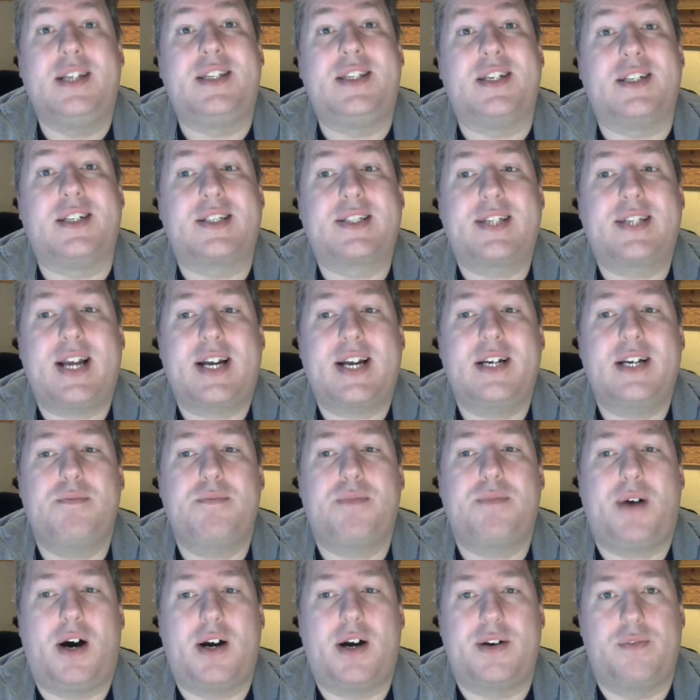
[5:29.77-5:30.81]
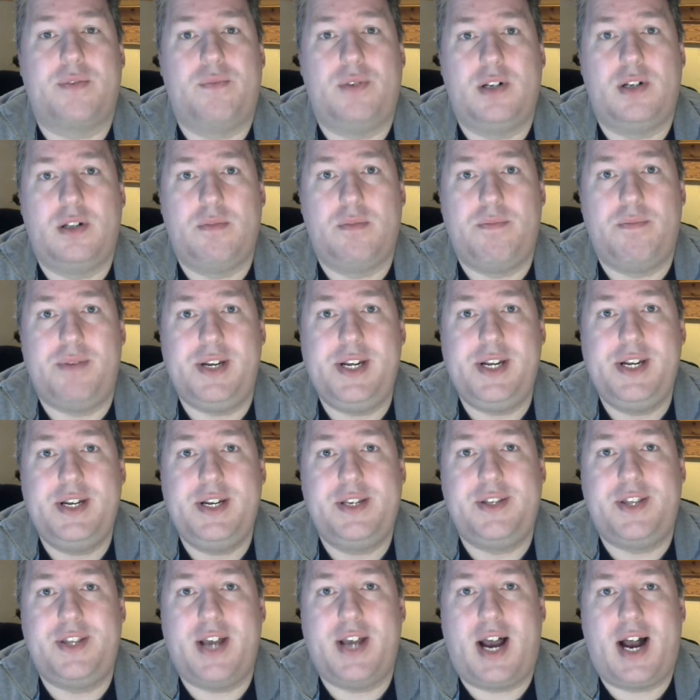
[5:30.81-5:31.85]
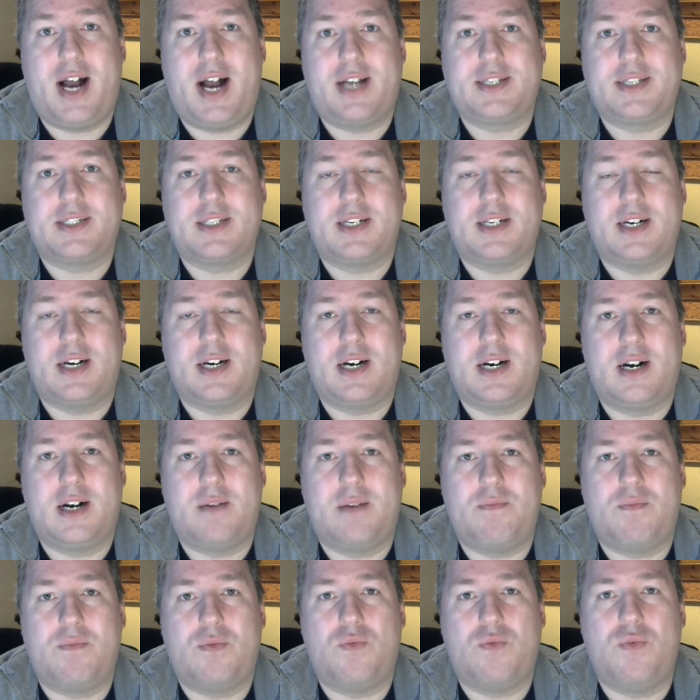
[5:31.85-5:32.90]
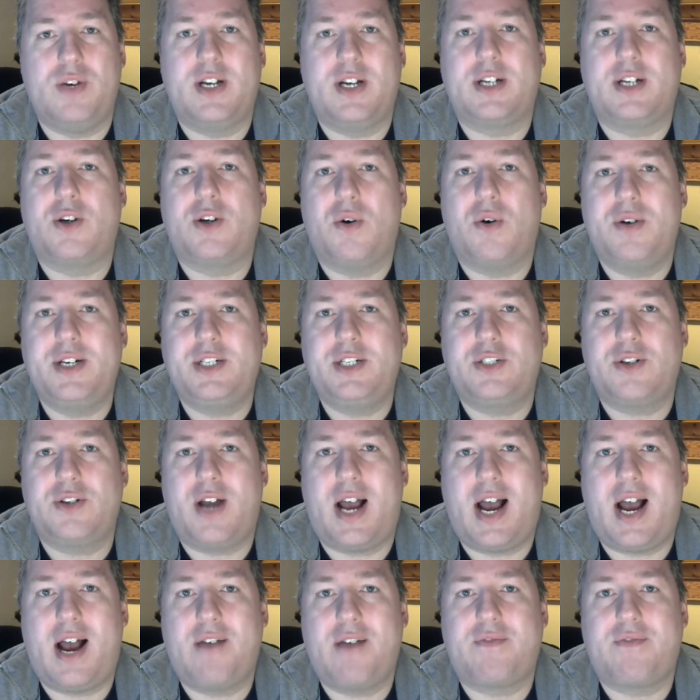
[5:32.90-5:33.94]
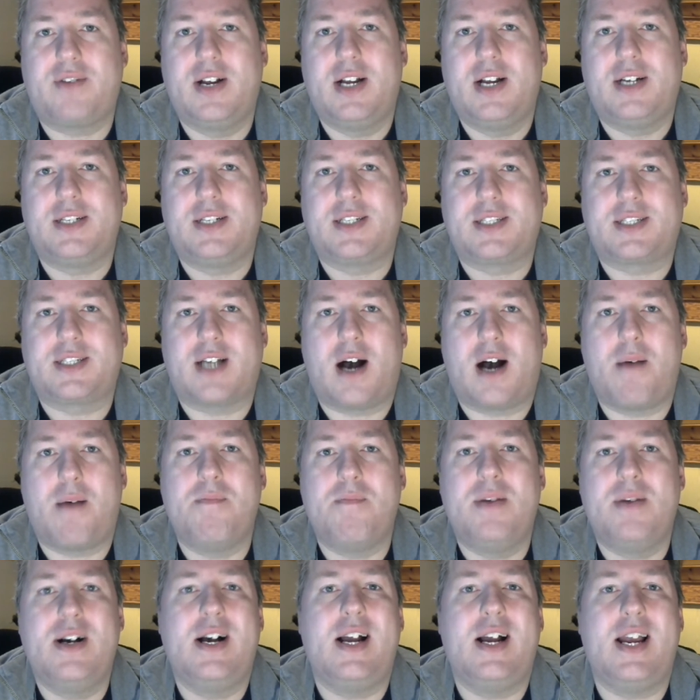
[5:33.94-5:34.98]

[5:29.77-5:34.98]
The second part will be that um, we're going to have some